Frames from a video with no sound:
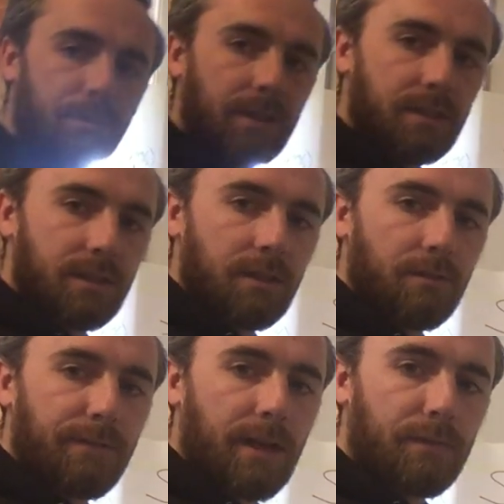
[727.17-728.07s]
speed is 0,
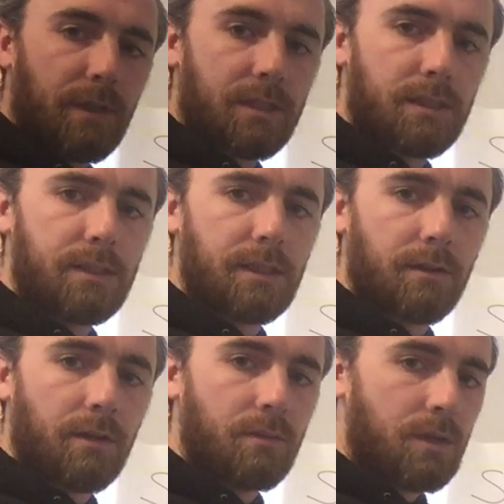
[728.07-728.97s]
final velocity is
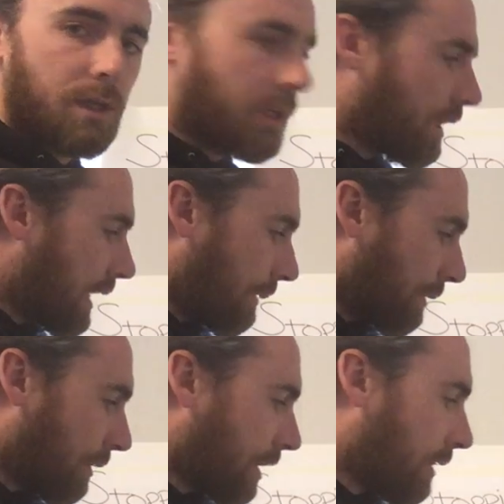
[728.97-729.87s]
0. And
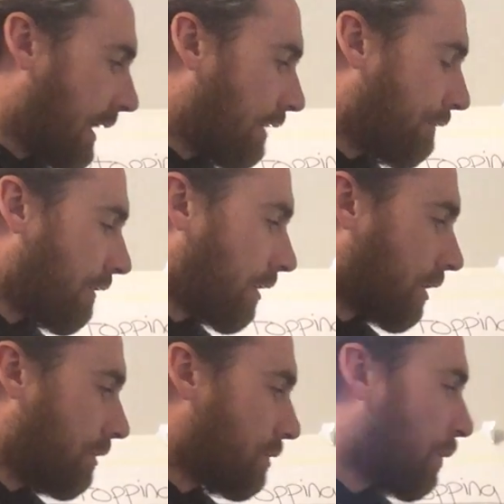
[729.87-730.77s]
we want to know how far it
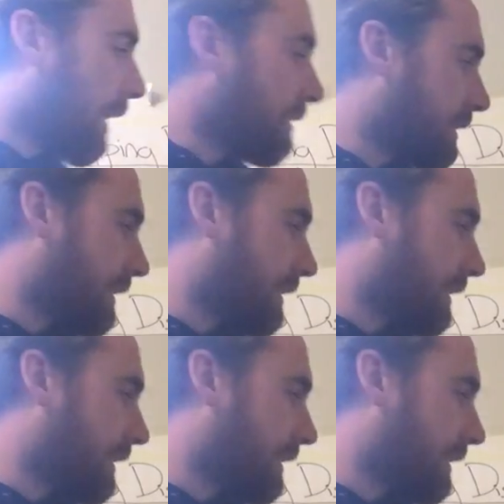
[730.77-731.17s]
goes while it's